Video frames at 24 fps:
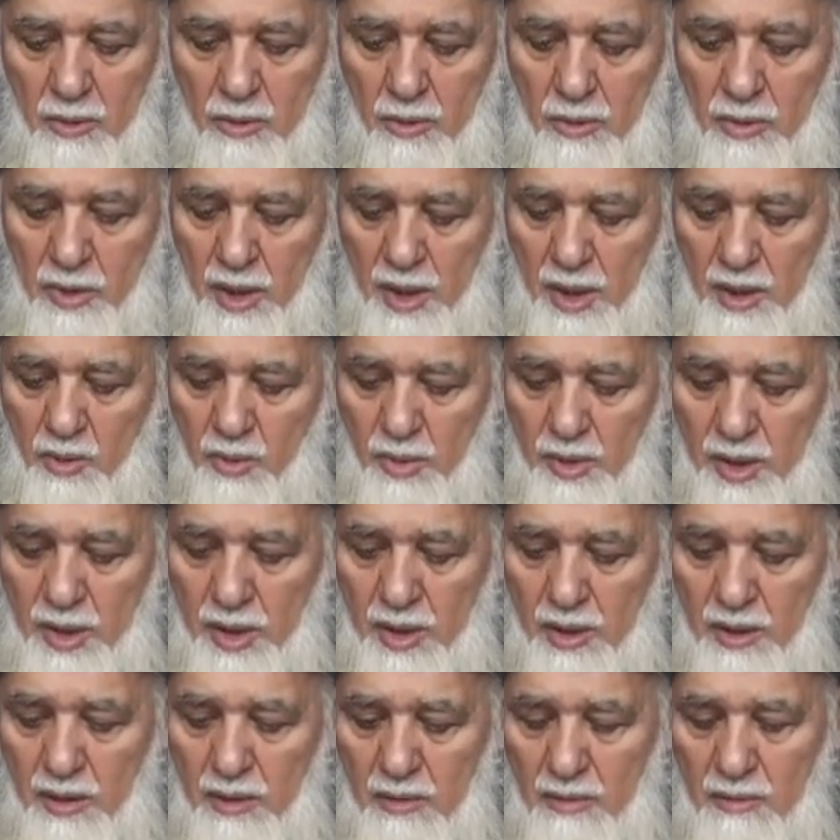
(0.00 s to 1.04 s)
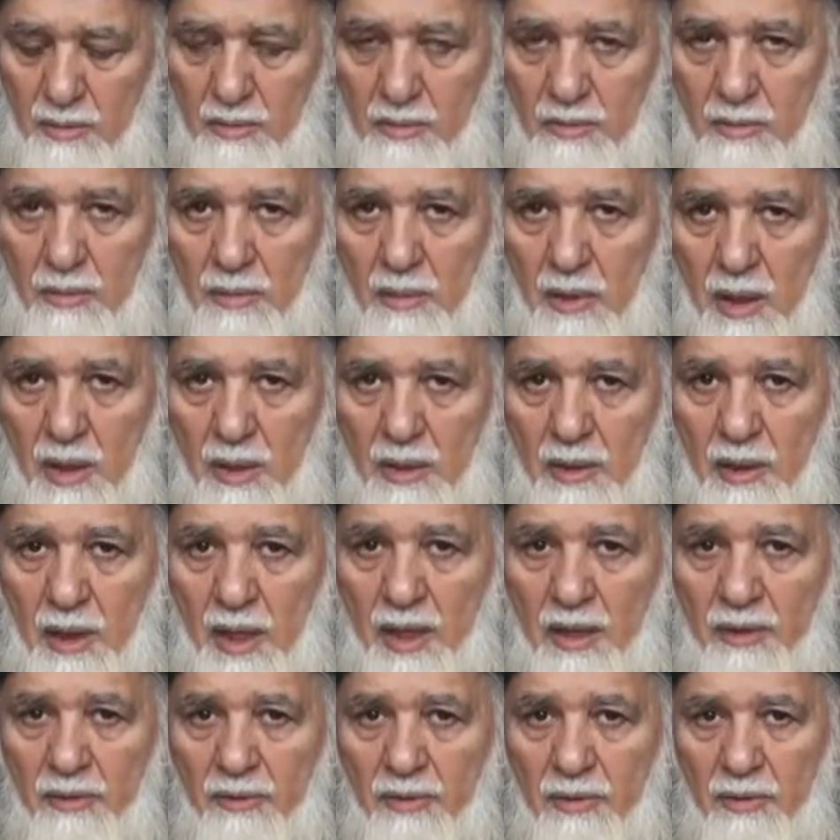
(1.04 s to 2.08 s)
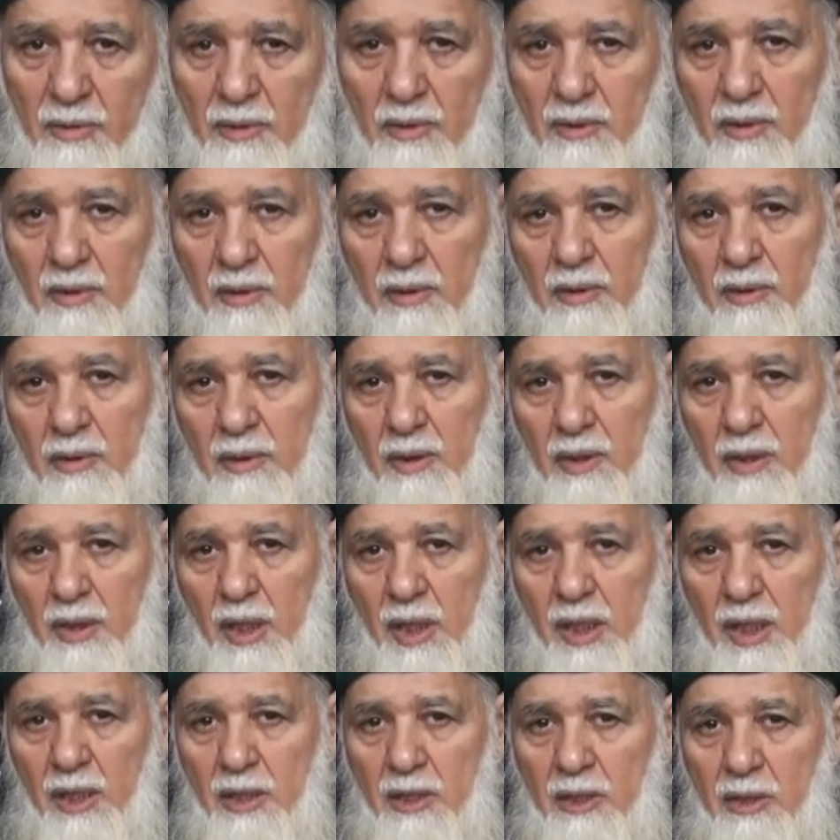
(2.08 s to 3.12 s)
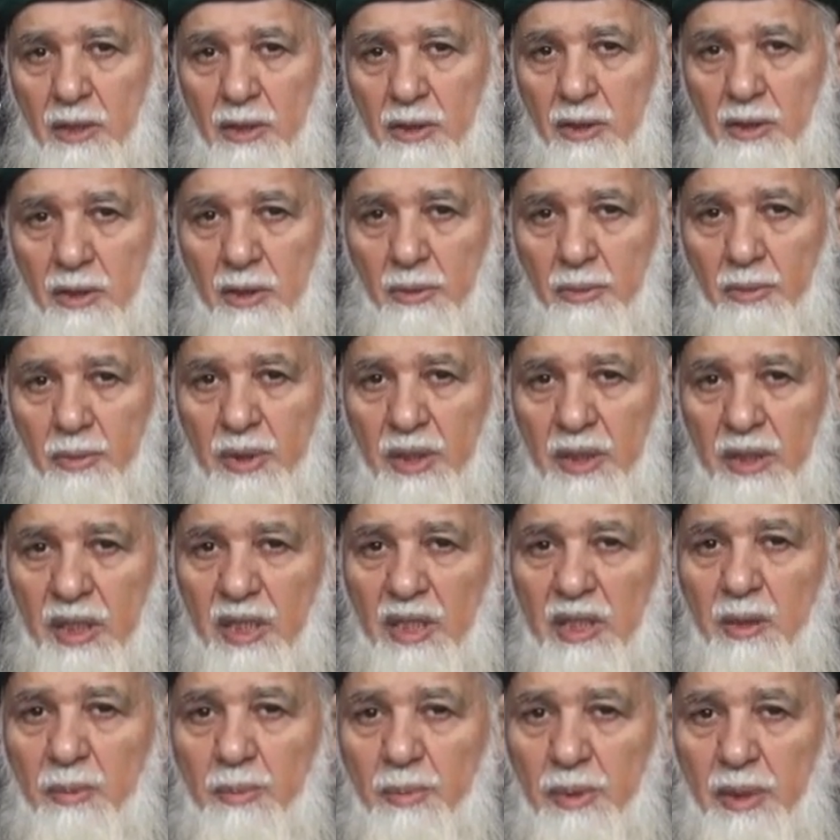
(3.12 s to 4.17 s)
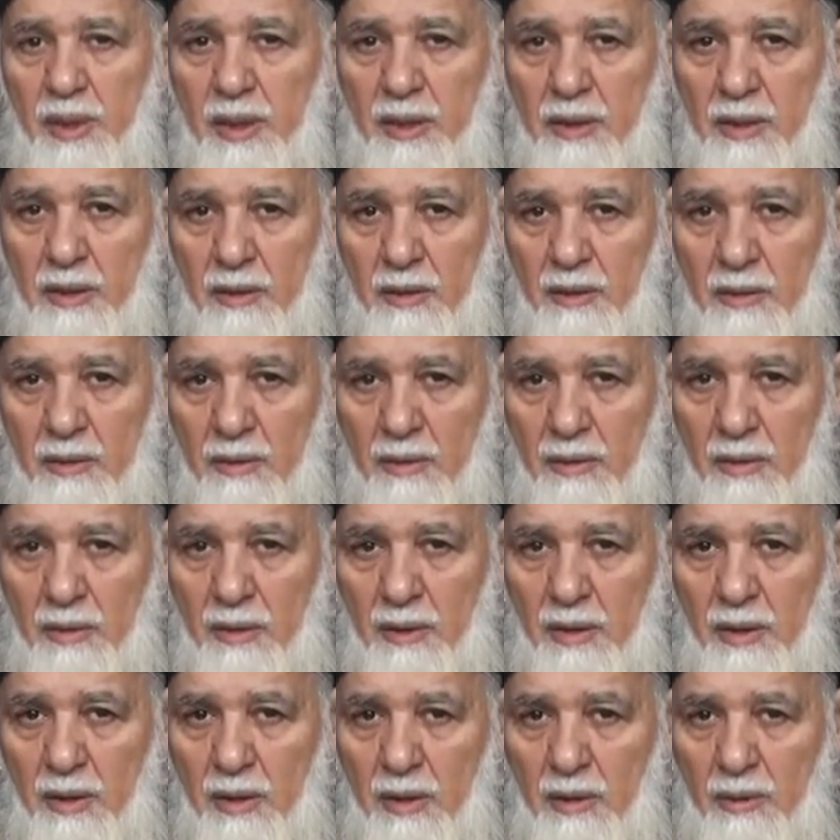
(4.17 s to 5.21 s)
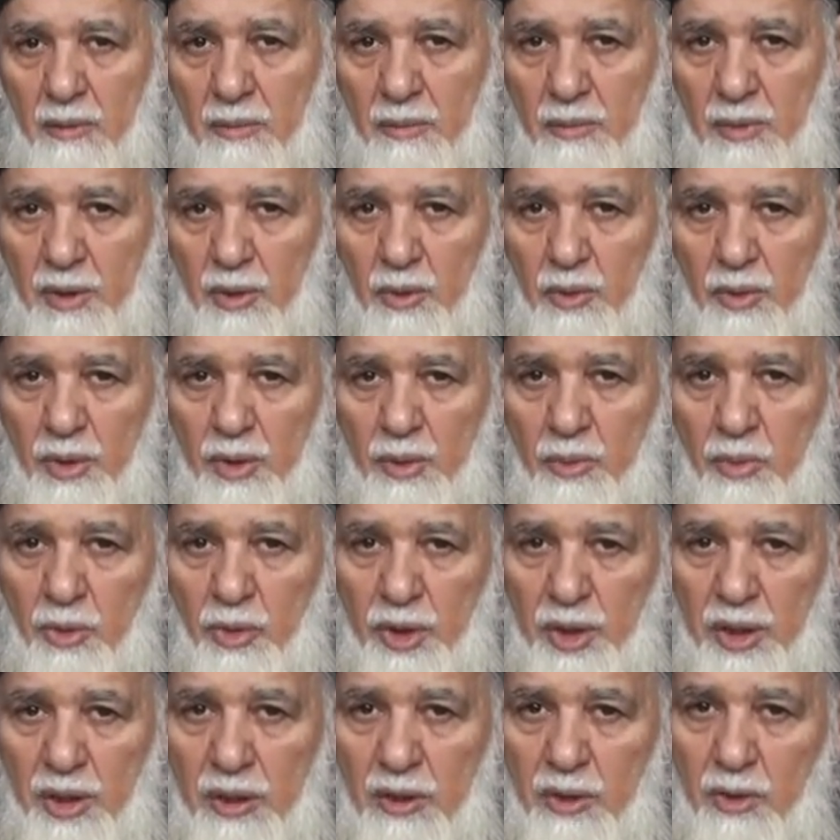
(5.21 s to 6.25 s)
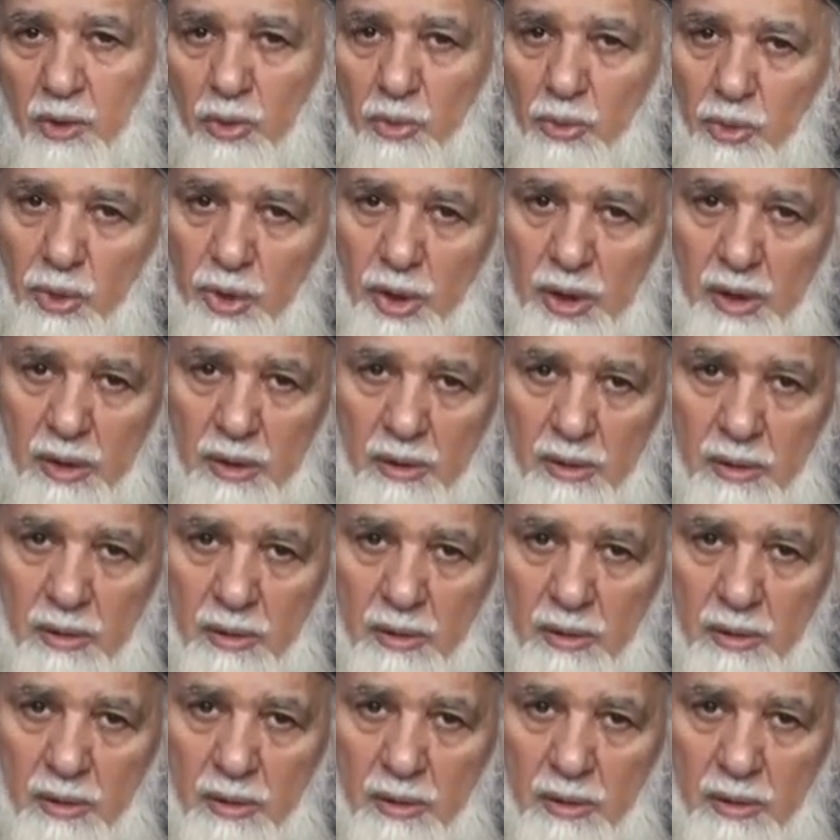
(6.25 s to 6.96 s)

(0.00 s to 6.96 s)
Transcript: Today we arrived the relationship, the discipline between Mureed to Mureed.